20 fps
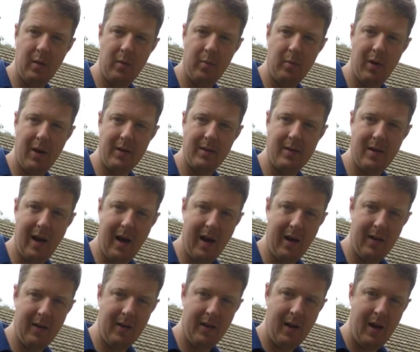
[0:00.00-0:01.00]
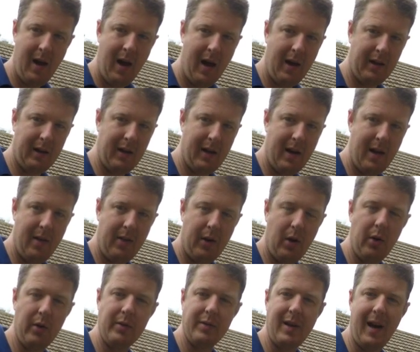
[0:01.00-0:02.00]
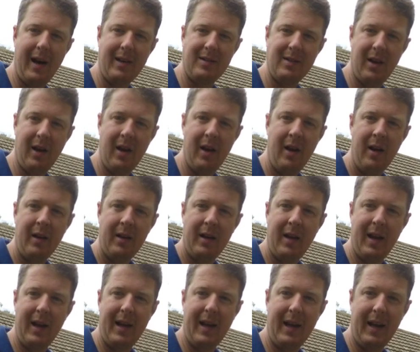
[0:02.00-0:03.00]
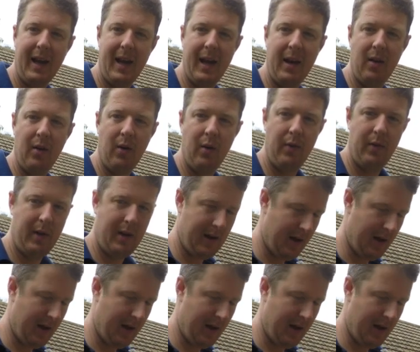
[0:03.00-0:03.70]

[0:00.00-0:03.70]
Press that and you can hear the contactor kicking in on the